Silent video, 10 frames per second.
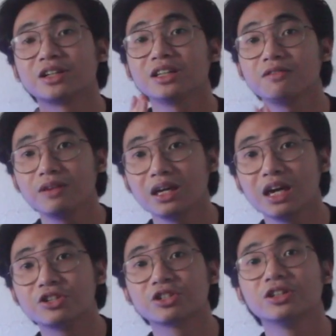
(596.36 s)

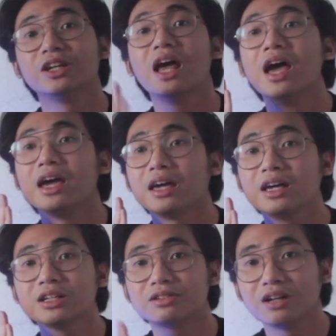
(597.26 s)
certification
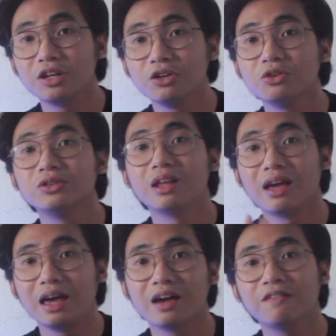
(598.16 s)
is renewed
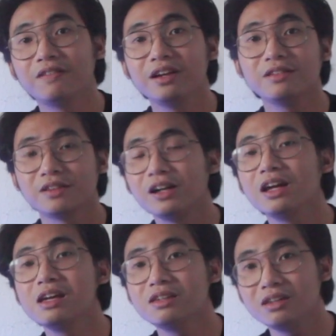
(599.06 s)
every
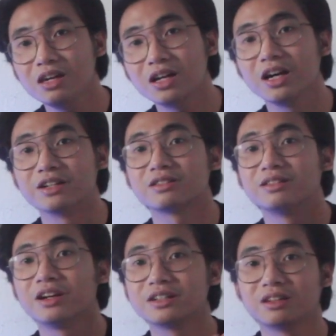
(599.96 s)
three years.
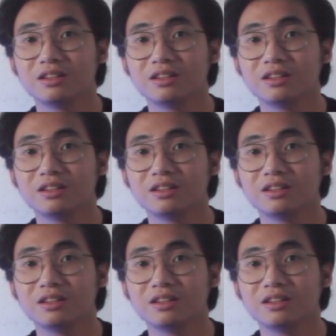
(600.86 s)
There's a